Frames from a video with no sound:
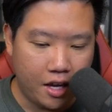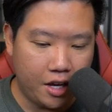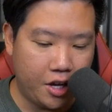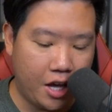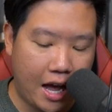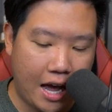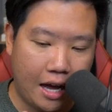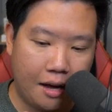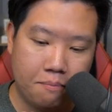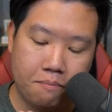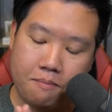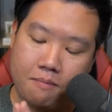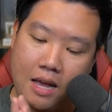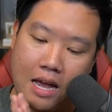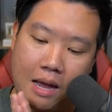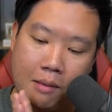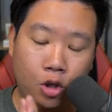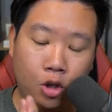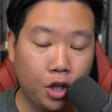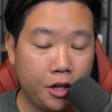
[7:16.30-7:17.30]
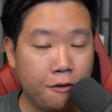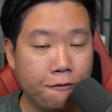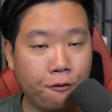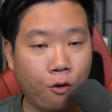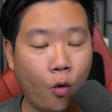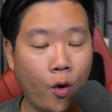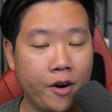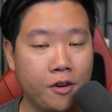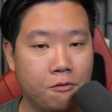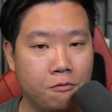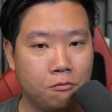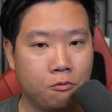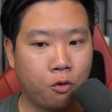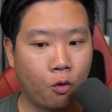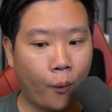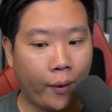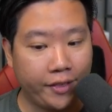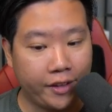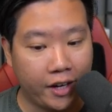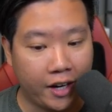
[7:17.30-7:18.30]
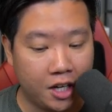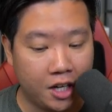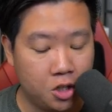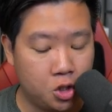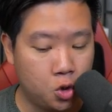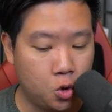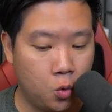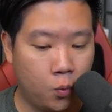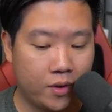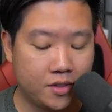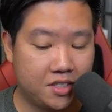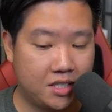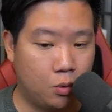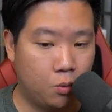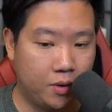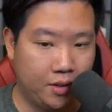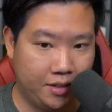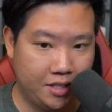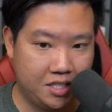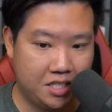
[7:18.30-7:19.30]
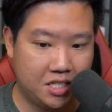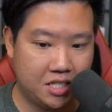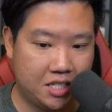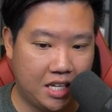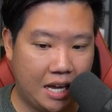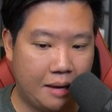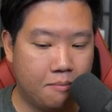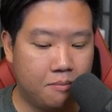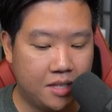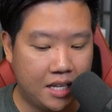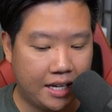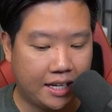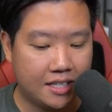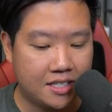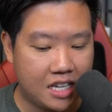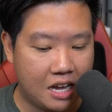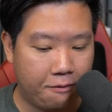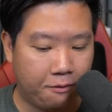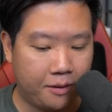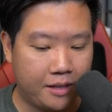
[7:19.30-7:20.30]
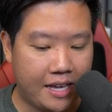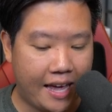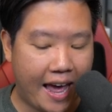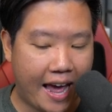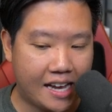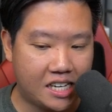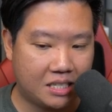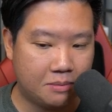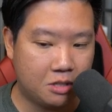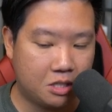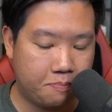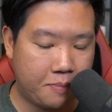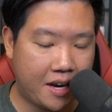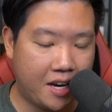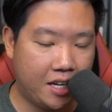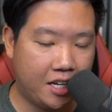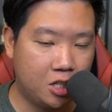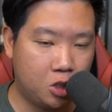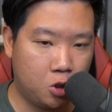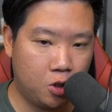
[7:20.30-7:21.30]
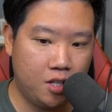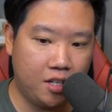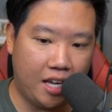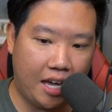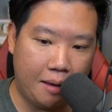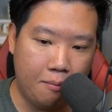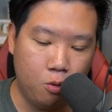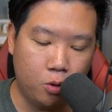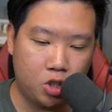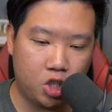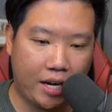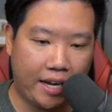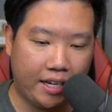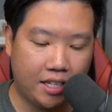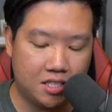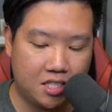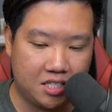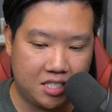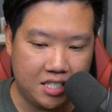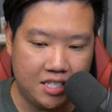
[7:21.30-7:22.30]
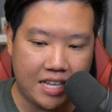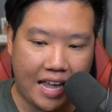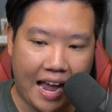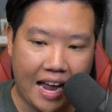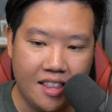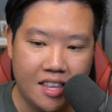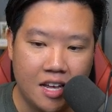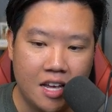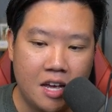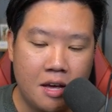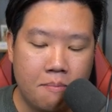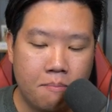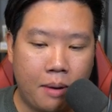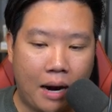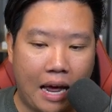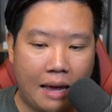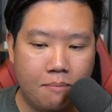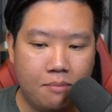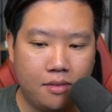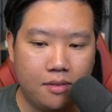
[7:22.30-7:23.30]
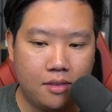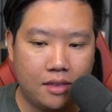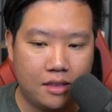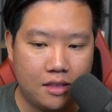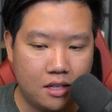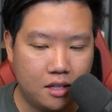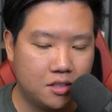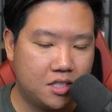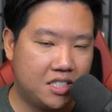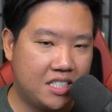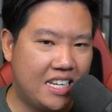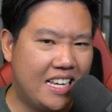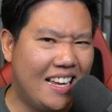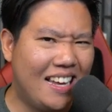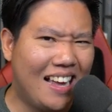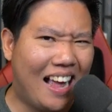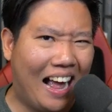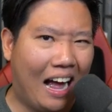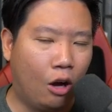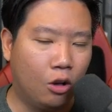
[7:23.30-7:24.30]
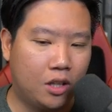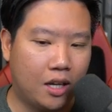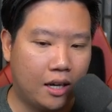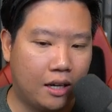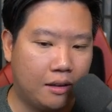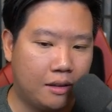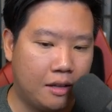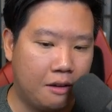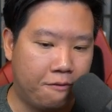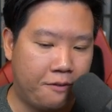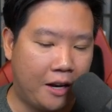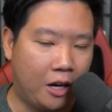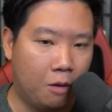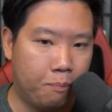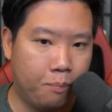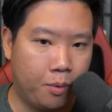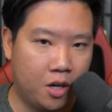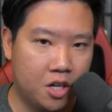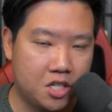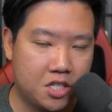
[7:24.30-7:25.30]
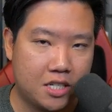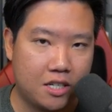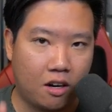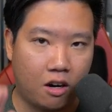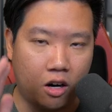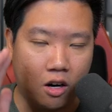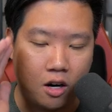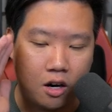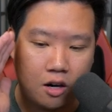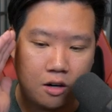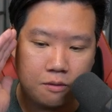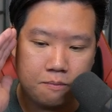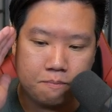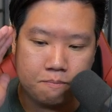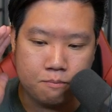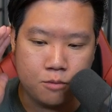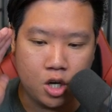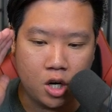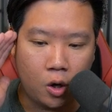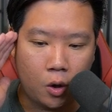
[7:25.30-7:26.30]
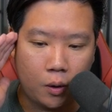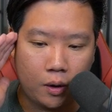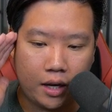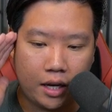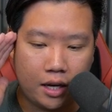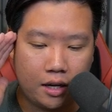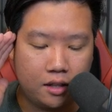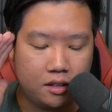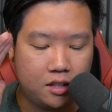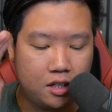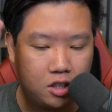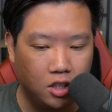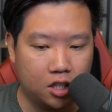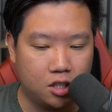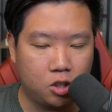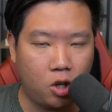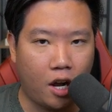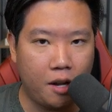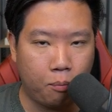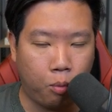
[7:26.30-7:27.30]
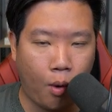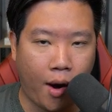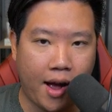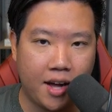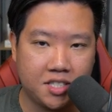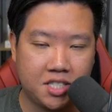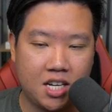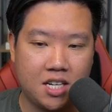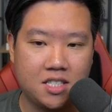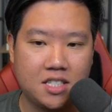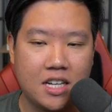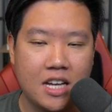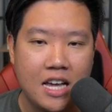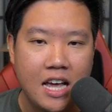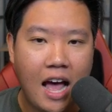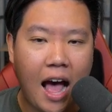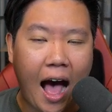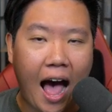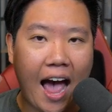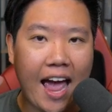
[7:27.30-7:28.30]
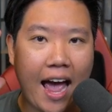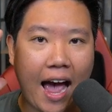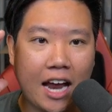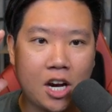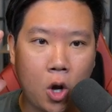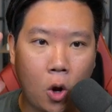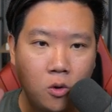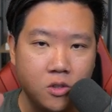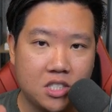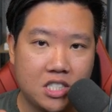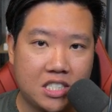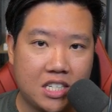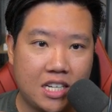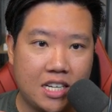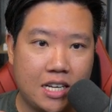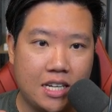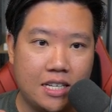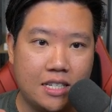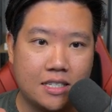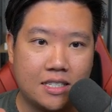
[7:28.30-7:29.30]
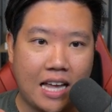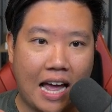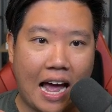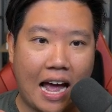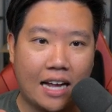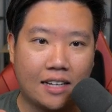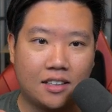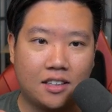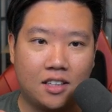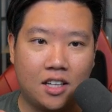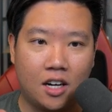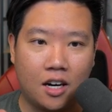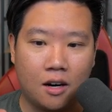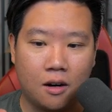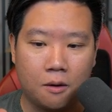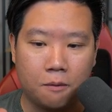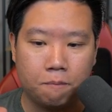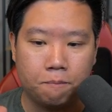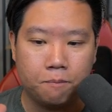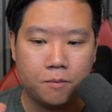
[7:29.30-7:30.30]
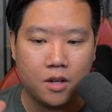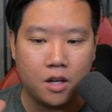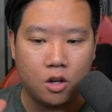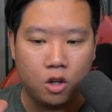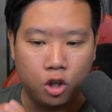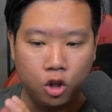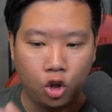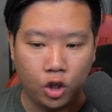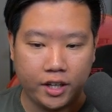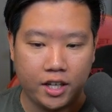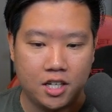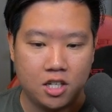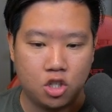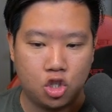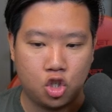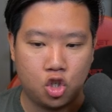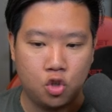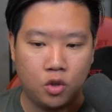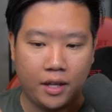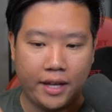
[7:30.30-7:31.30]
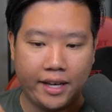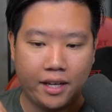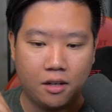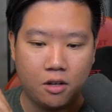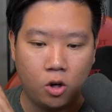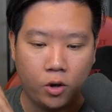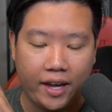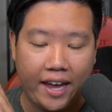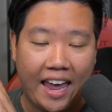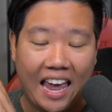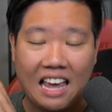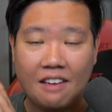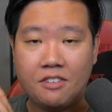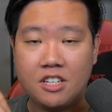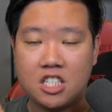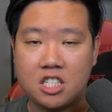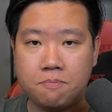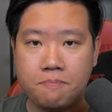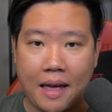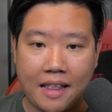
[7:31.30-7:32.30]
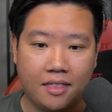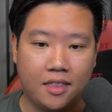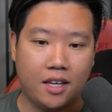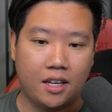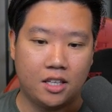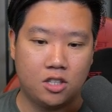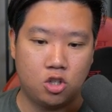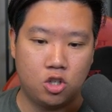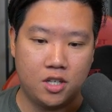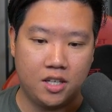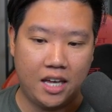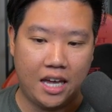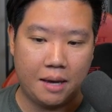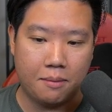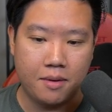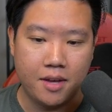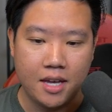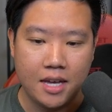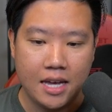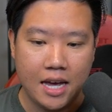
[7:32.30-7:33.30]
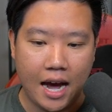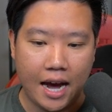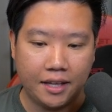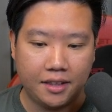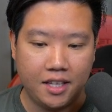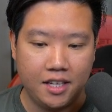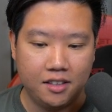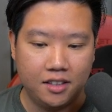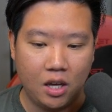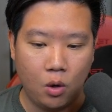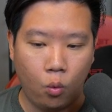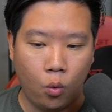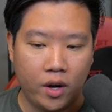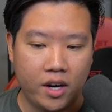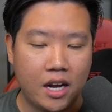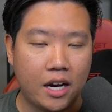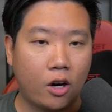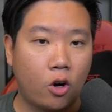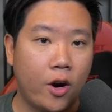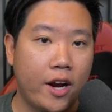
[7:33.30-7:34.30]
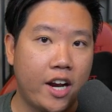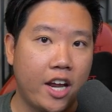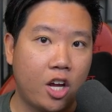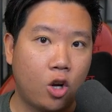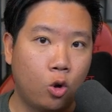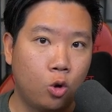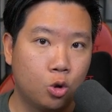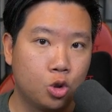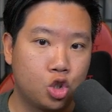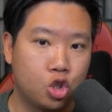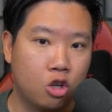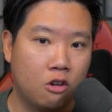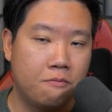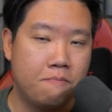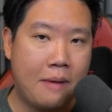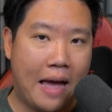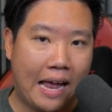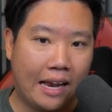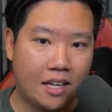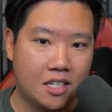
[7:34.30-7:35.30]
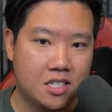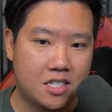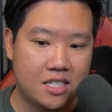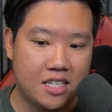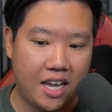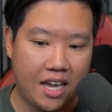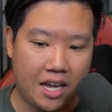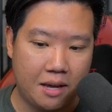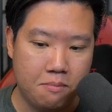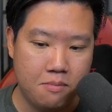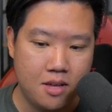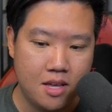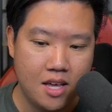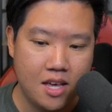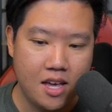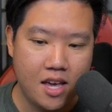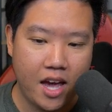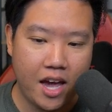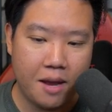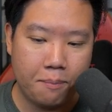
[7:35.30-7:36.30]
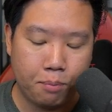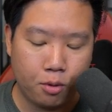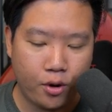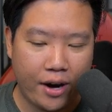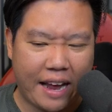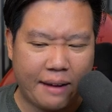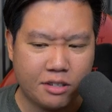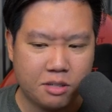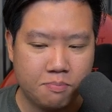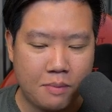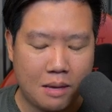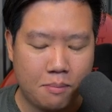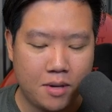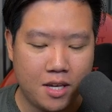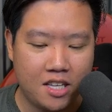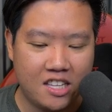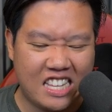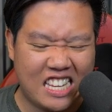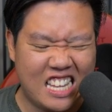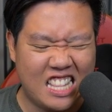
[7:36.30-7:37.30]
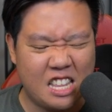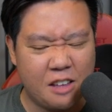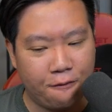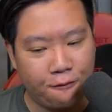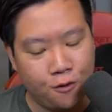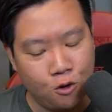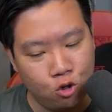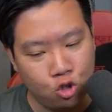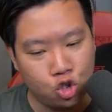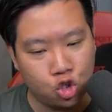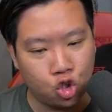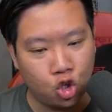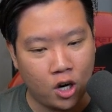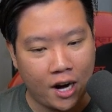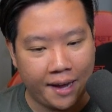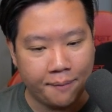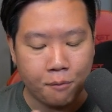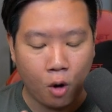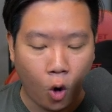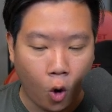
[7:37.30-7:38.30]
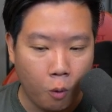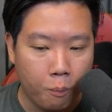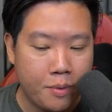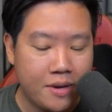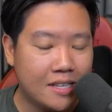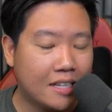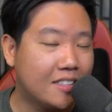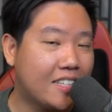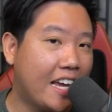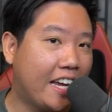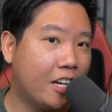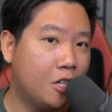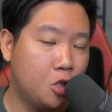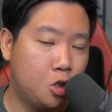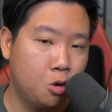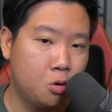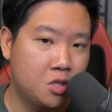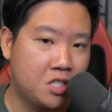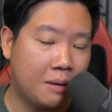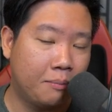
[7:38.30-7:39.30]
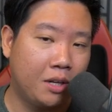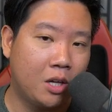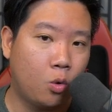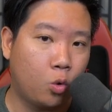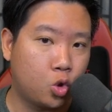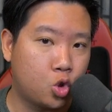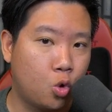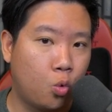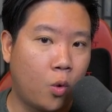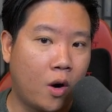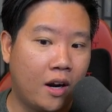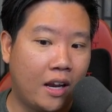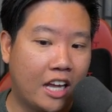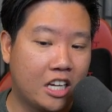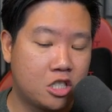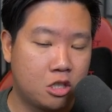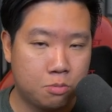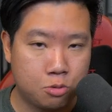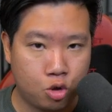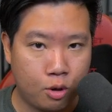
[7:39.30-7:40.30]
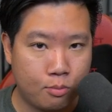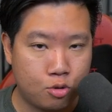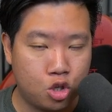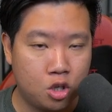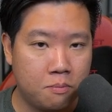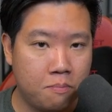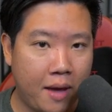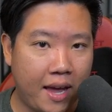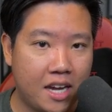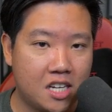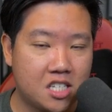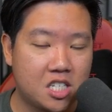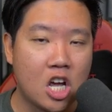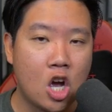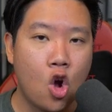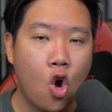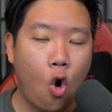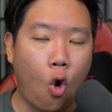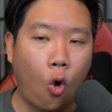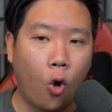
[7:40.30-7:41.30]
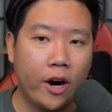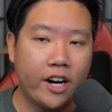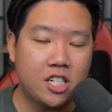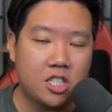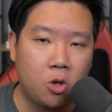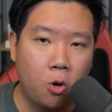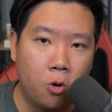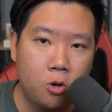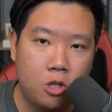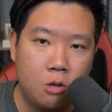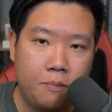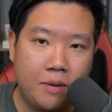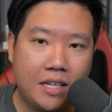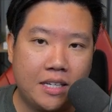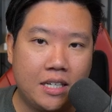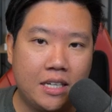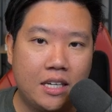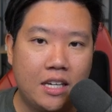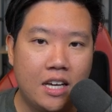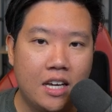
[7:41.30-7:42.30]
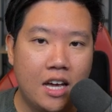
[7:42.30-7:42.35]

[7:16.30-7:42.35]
I'm looking forward for what they're going to do once they release this game. They can definitely add some spending into the game, which I can see that. But I'm seeing how the developers are, you know, their thought process. I don't see that they're looking into, like, okay, heavy spending into the game. I think they want to create a culture of balanced game. And perhaps maybe in the future, I'm hoping that they can do something to where like subscription based, or it's going to be